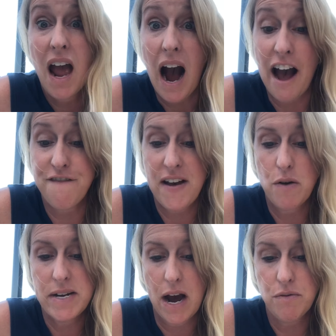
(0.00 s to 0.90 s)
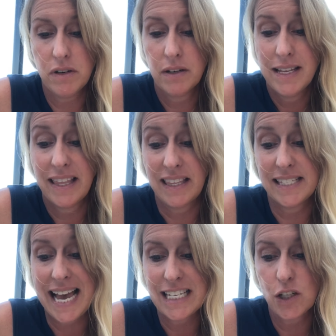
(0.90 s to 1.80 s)
"I found out that the
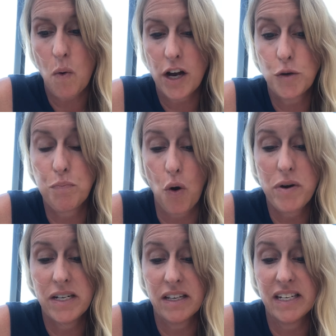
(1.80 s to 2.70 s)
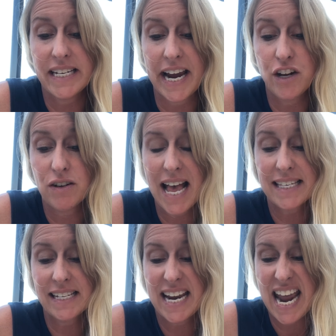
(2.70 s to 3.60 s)
Sasquatch broke into the diner last
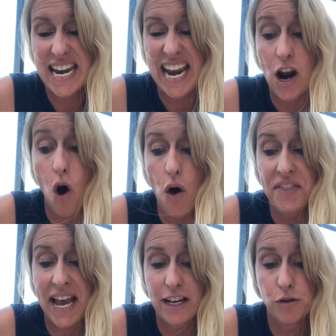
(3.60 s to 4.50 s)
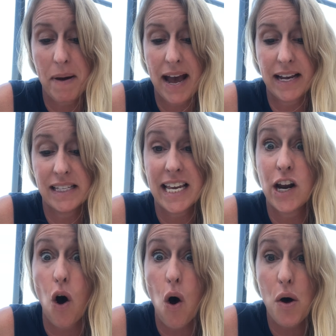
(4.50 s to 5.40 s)
night and ate all the ketchup packets and
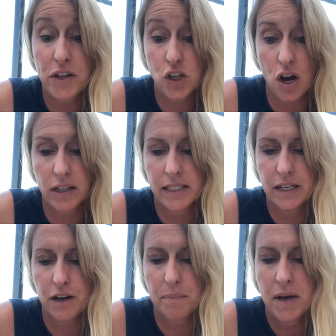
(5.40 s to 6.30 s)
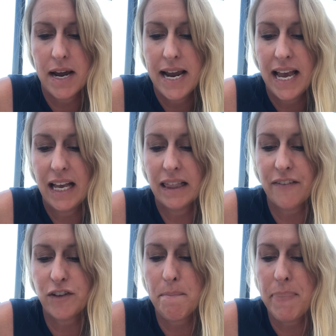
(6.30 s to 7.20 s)
all the chocolate syrup. It
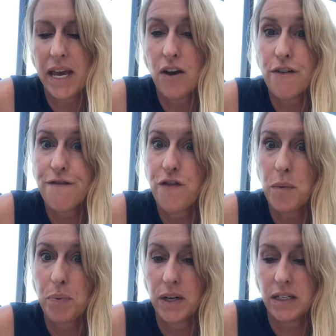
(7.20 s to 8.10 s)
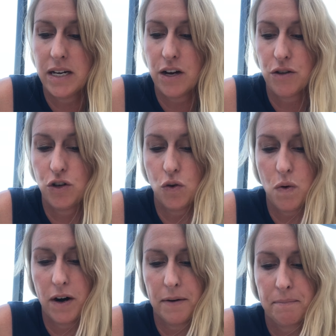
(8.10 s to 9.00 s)
left a big footprint near the door.